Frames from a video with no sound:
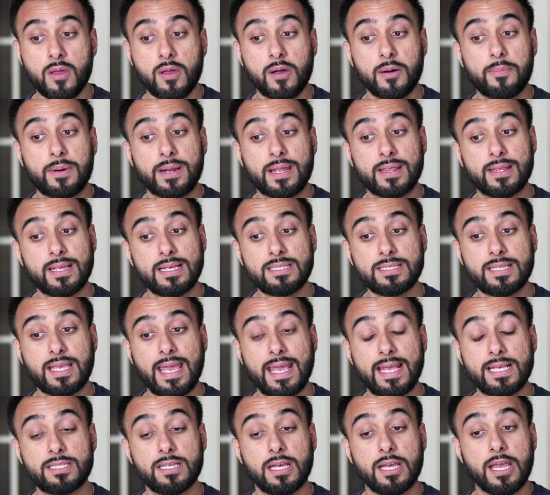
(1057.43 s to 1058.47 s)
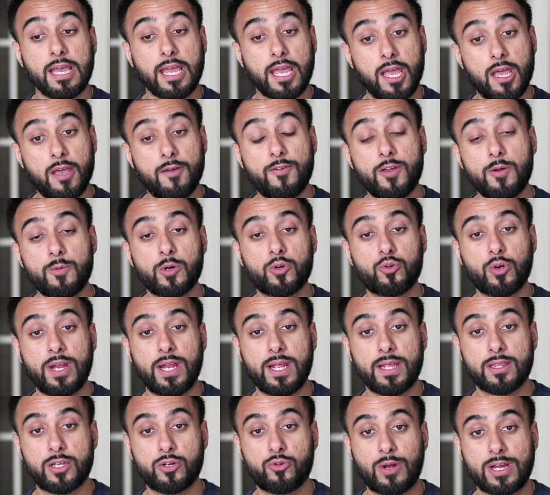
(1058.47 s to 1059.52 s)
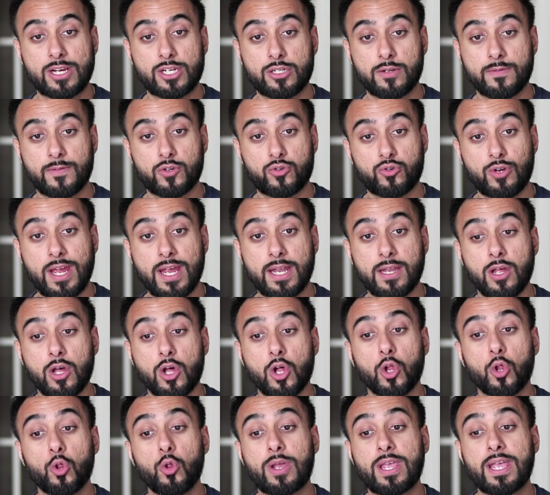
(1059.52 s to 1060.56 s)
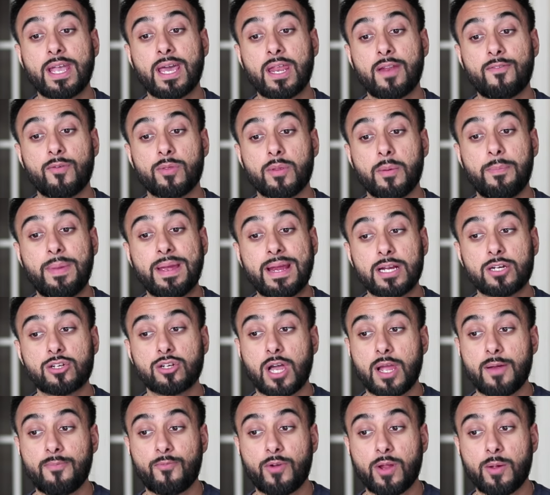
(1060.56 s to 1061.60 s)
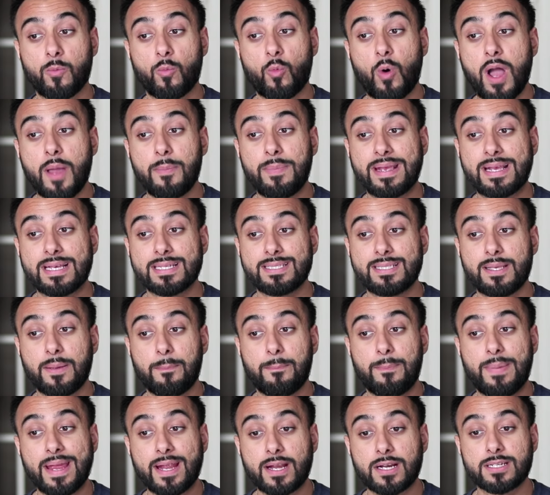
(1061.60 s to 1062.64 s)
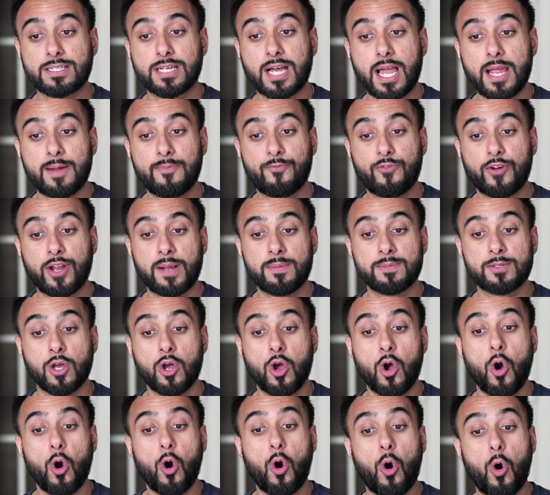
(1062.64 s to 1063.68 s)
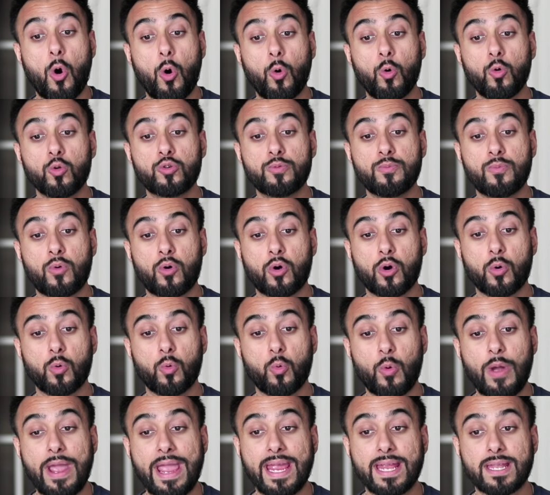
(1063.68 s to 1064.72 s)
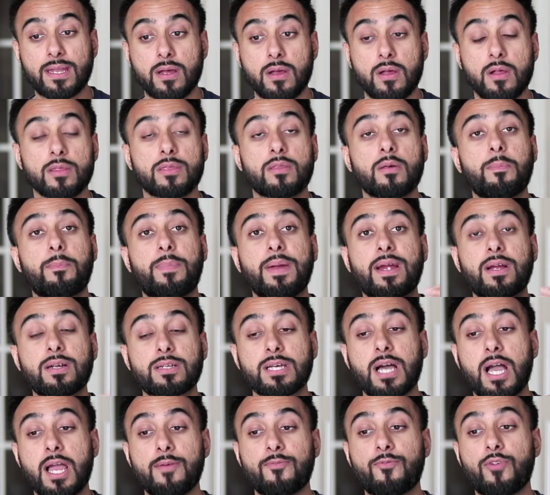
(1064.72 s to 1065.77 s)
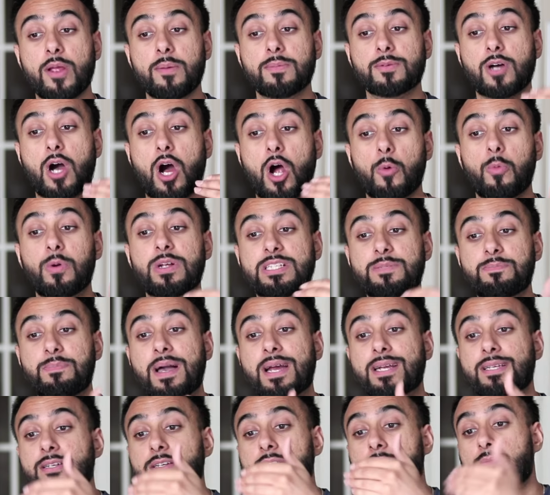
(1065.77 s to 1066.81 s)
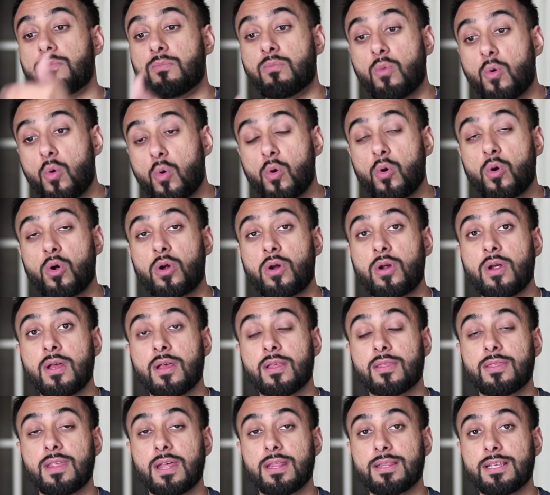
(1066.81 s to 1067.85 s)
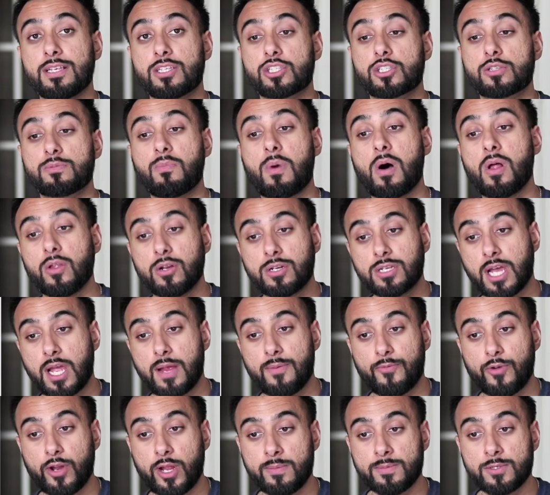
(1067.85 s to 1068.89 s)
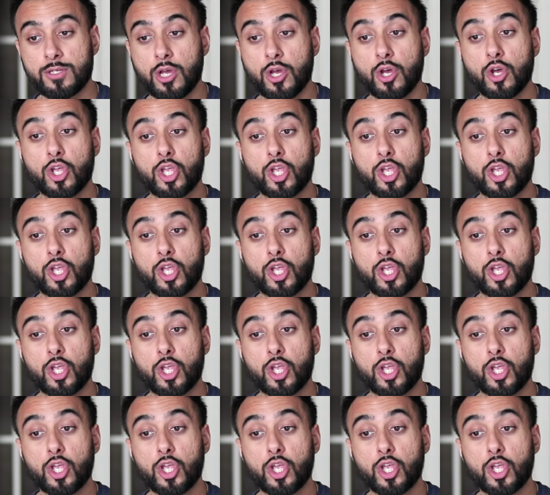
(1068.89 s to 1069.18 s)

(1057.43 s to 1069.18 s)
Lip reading: But in this case, if you were trading in the direction of the trend, looking at it from the bigger time frame, why? Because the bigger time frames hold more weight. The bigger time frames are respected more than the smaller time frames.